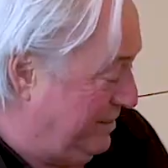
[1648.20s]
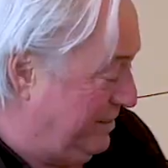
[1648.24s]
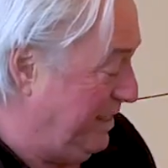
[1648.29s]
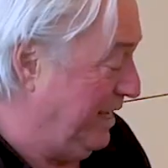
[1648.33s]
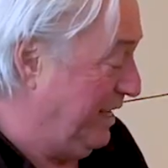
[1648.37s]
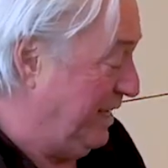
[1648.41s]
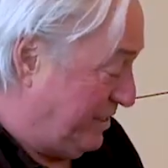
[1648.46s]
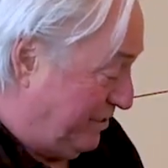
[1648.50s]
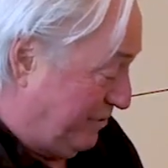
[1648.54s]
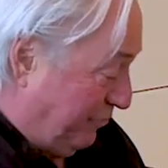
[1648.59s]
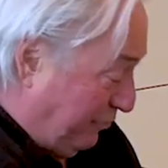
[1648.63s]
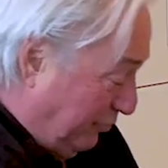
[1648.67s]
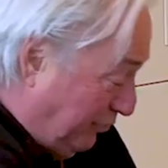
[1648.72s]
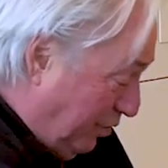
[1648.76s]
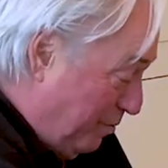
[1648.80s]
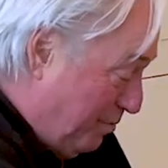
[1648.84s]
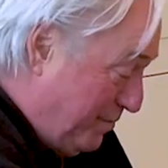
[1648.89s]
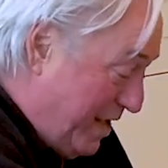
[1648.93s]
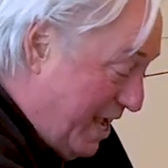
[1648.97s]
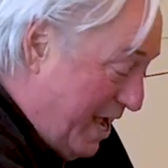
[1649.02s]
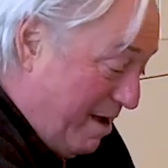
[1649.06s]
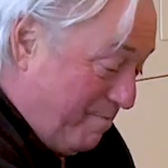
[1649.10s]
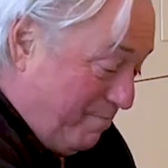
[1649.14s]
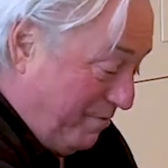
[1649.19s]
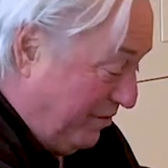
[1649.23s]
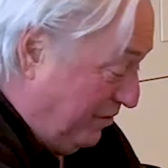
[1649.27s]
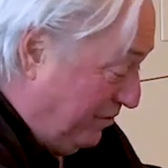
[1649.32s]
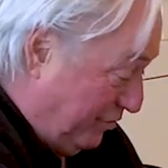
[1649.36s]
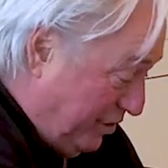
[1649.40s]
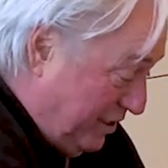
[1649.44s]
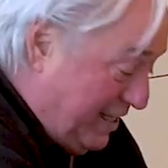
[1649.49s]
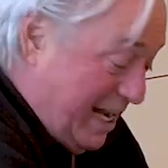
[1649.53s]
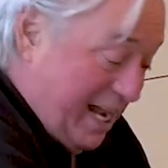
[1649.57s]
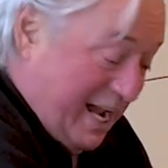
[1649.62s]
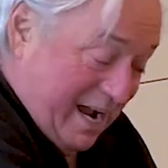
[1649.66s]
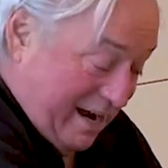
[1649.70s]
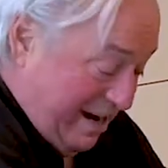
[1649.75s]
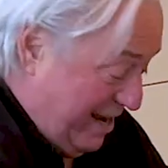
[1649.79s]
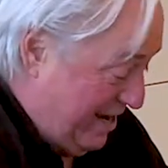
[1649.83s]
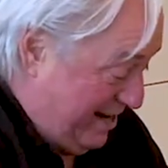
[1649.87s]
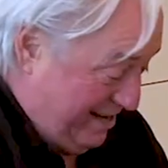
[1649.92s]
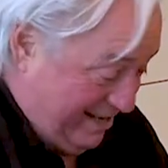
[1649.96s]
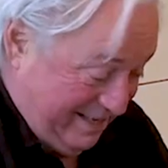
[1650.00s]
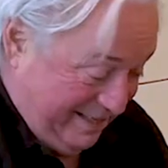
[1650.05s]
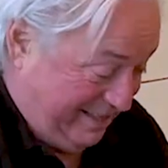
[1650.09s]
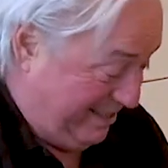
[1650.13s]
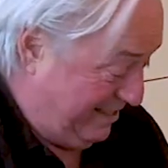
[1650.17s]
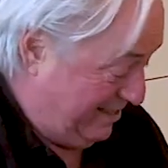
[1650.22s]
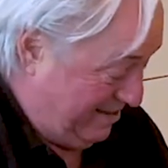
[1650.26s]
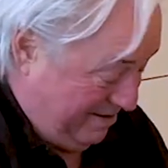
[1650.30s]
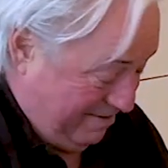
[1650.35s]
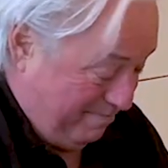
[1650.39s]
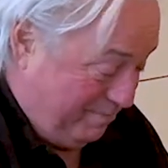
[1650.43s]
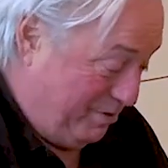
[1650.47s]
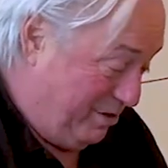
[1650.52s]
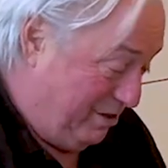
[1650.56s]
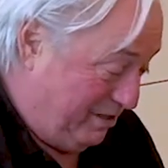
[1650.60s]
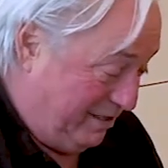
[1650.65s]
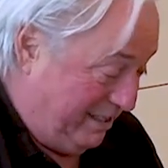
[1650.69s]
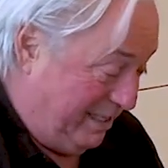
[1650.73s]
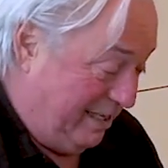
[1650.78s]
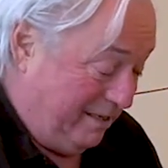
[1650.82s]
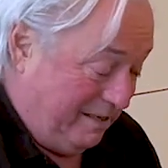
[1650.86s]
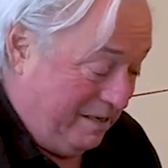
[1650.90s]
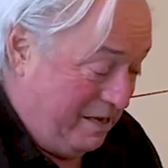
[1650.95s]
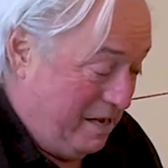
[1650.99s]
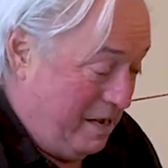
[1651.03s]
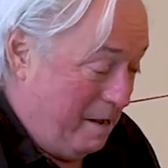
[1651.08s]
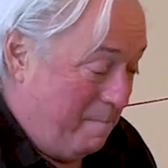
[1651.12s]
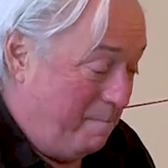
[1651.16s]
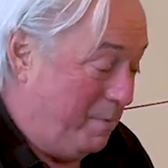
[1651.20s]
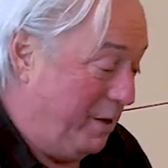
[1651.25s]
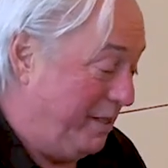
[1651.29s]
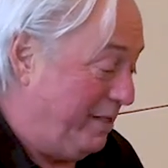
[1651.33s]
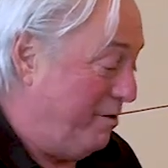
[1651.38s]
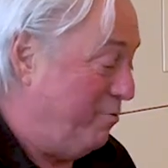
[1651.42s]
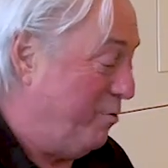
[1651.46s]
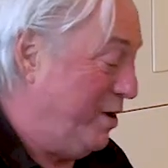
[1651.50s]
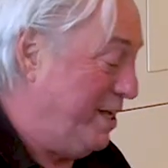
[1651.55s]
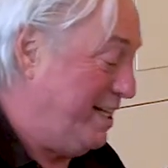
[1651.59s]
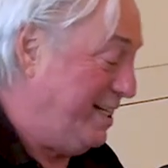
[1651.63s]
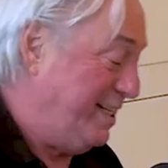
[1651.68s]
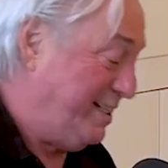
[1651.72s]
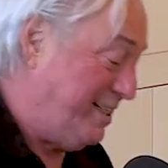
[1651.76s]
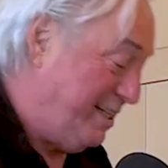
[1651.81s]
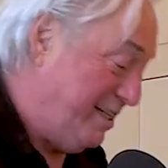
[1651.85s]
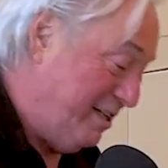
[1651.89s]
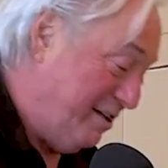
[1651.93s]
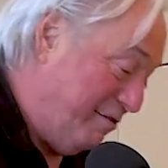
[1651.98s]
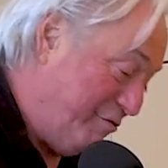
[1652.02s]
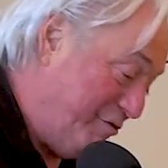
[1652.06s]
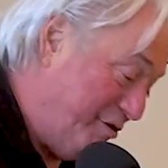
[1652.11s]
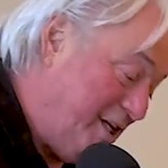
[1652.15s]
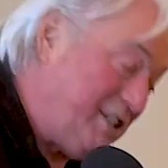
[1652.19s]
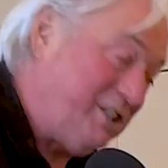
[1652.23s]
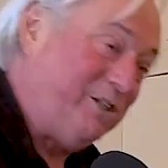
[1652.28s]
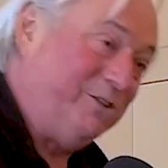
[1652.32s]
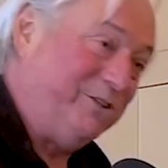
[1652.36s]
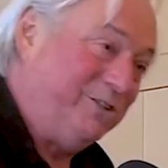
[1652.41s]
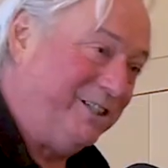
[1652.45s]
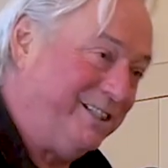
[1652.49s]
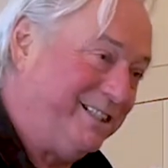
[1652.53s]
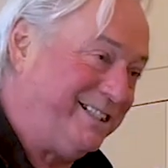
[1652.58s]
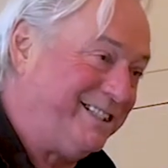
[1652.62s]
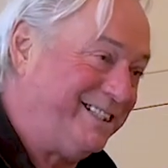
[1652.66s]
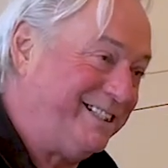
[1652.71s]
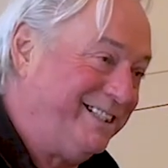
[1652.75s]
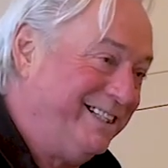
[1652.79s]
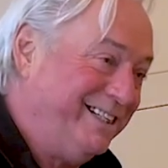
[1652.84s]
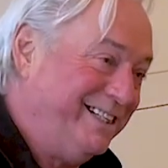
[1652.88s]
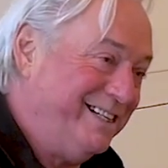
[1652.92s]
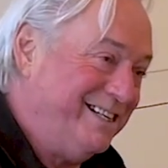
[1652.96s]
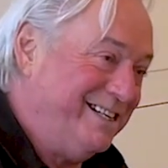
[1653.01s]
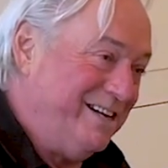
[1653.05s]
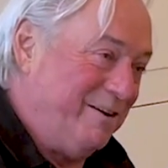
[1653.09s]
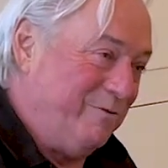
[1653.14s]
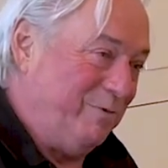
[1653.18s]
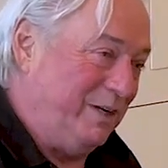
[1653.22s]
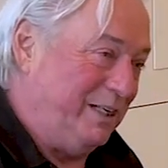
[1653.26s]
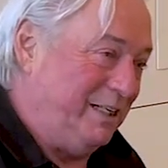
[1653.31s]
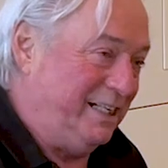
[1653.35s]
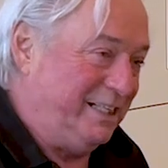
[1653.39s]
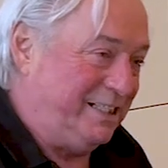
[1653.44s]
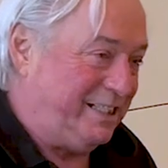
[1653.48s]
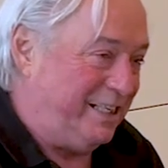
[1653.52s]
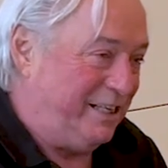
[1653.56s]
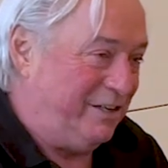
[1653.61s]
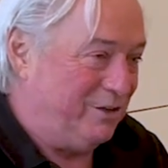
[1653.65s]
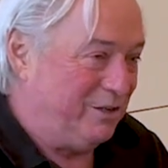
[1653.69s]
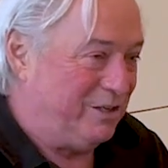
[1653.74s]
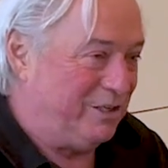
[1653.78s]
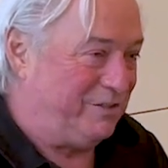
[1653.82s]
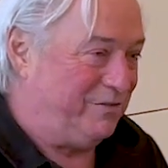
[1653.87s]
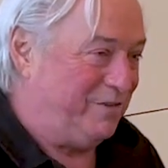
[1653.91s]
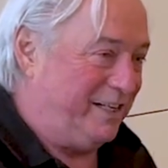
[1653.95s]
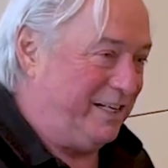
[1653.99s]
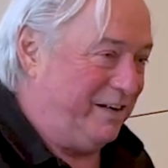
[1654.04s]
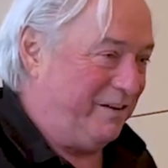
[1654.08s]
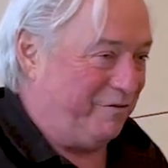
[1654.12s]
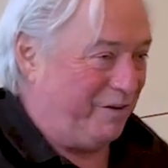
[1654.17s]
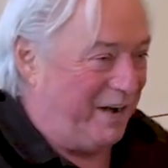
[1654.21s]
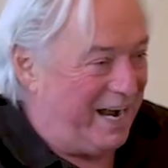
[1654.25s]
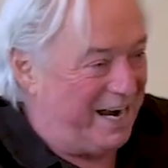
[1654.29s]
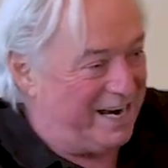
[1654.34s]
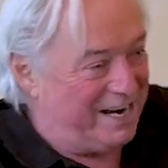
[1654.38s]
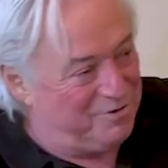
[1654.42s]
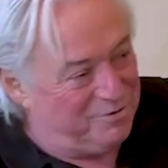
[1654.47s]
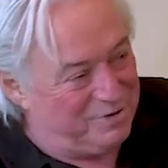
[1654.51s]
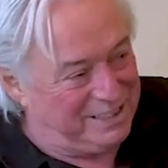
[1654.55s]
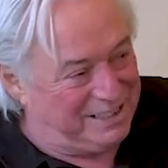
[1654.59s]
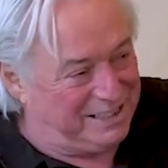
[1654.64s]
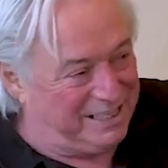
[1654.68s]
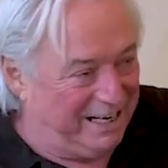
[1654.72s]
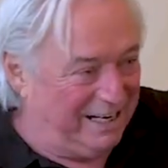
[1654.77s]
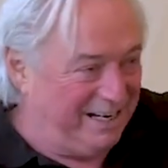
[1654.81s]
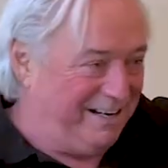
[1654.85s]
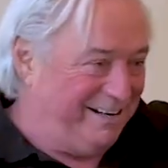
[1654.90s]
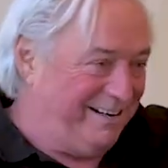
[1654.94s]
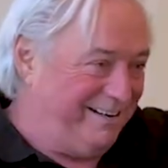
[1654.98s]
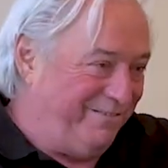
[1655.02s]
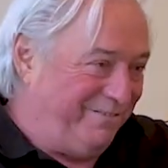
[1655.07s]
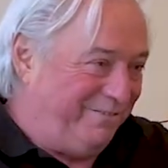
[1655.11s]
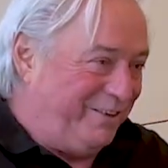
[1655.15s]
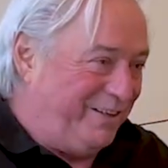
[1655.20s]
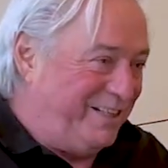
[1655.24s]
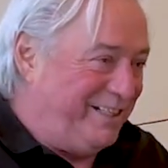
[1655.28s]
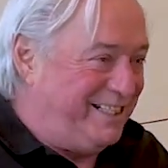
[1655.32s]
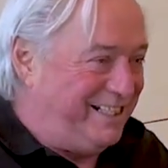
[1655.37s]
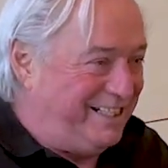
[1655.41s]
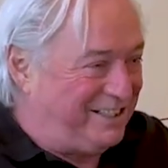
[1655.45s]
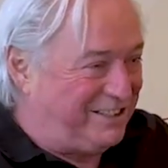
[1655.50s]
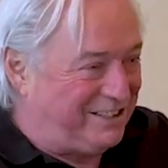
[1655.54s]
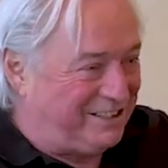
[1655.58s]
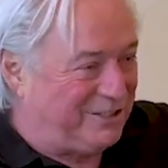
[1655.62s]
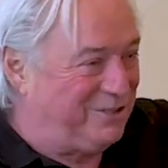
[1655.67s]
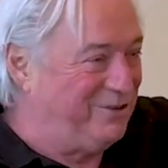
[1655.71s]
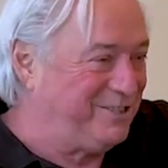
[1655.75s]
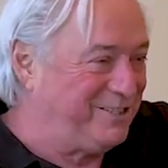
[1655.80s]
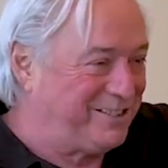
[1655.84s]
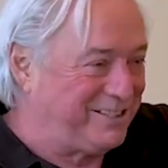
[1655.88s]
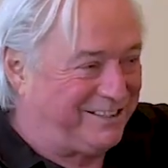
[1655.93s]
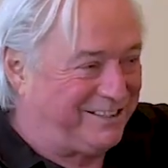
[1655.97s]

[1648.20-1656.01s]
it's from them for there, and but when they see the visuals. When they see Earth, Wind, and Fire with their funny suits